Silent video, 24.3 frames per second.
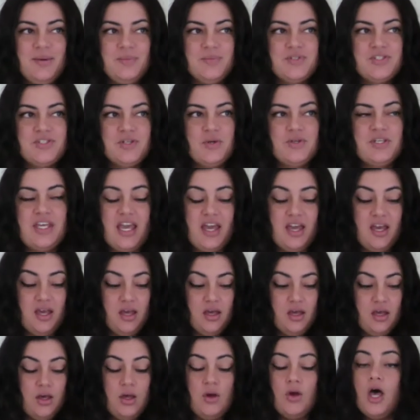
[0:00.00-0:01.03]
So yeah,
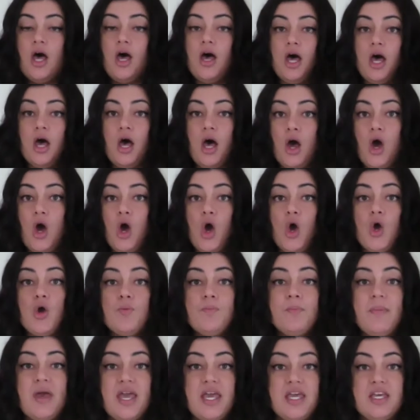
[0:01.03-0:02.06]
a
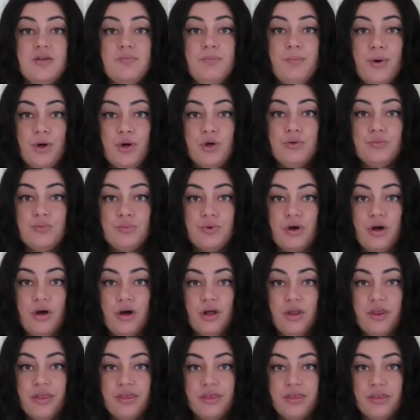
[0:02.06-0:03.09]
homemade bone
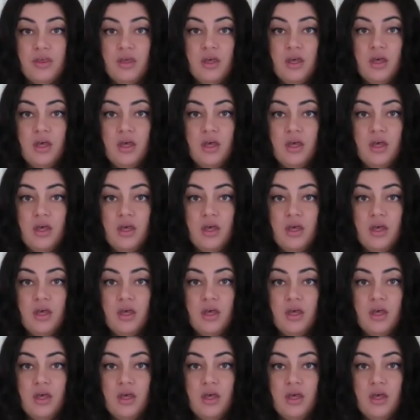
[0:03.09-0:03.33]
broth,